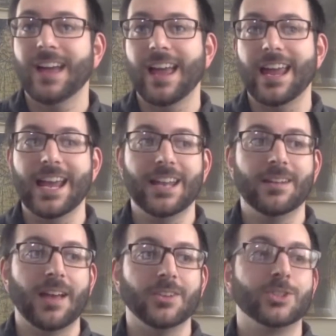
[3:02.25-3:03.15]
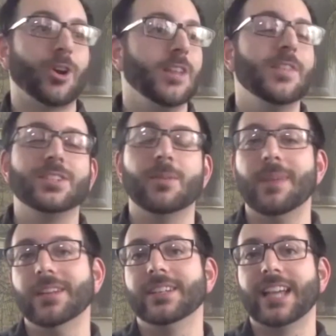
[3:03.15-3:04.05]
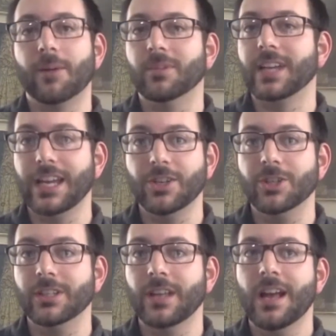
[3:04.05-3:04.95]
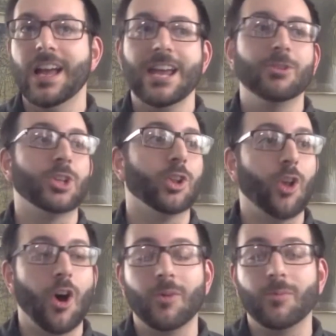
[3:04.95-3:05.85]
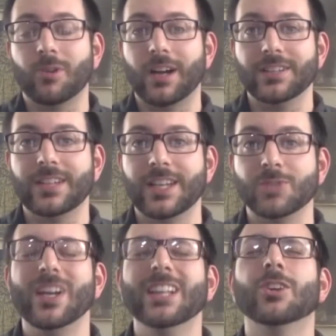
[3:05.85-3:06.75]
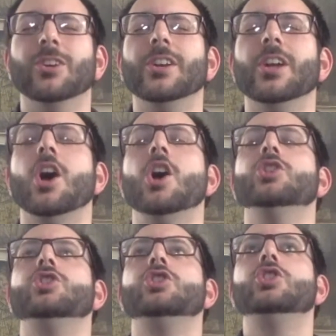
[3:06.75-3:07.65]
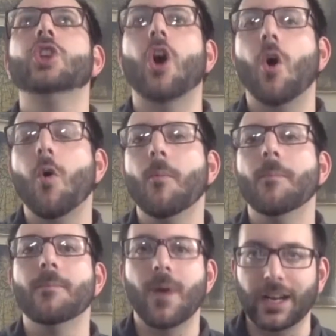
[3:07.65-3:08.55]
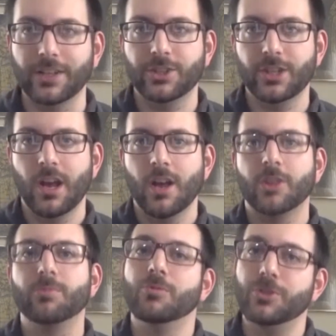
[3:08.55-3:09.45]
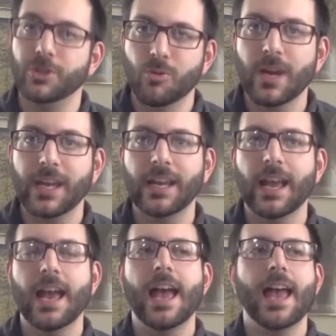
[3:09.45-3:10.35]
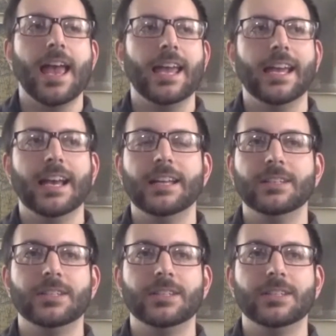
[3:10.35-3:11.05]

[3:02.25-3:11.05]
and started this amazing application. It was a long process. We learned so much through doing and